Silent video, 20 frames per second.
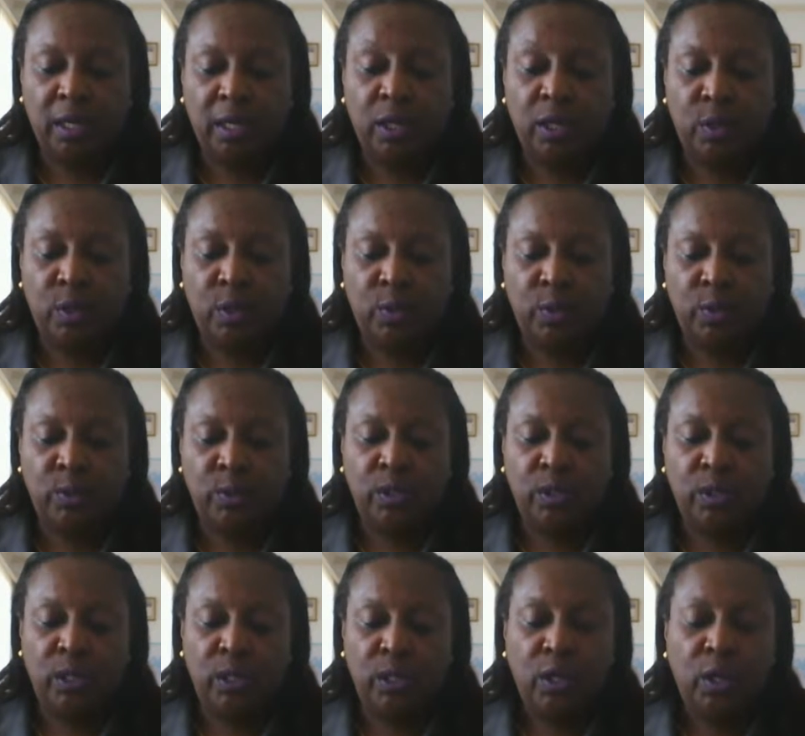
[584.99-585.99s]
load
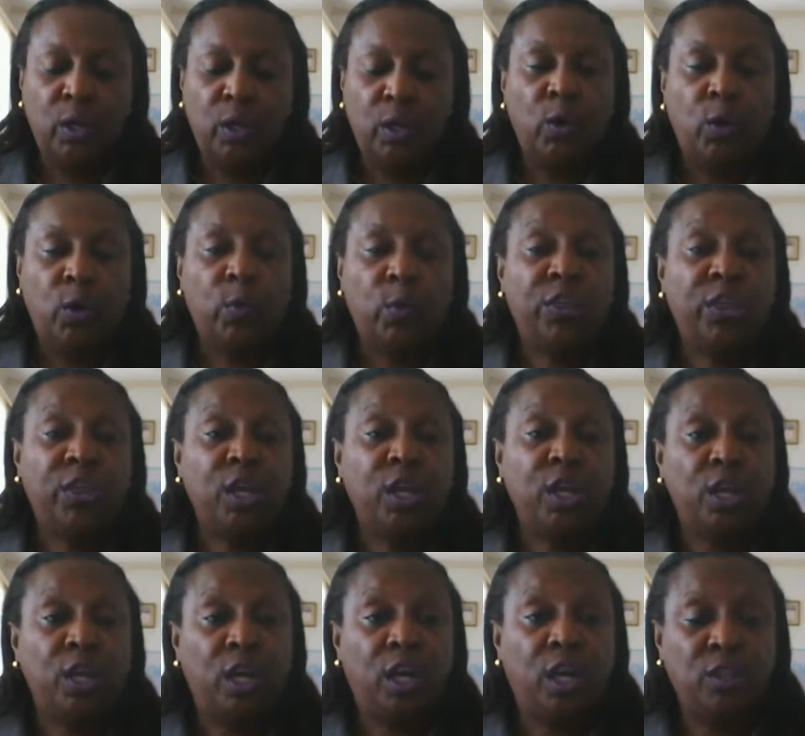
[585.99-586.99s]
with
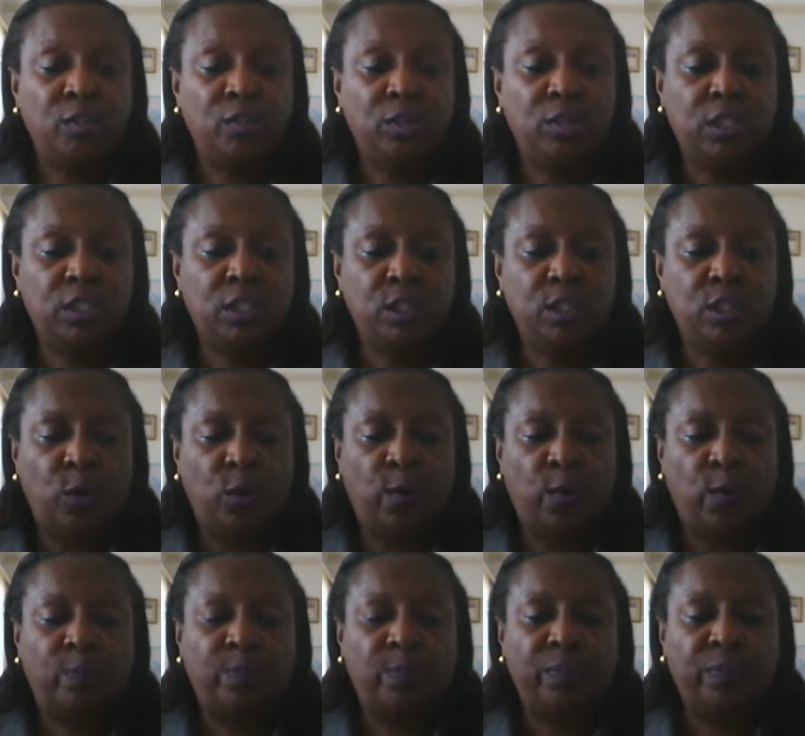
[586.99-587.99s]
your laundry soap,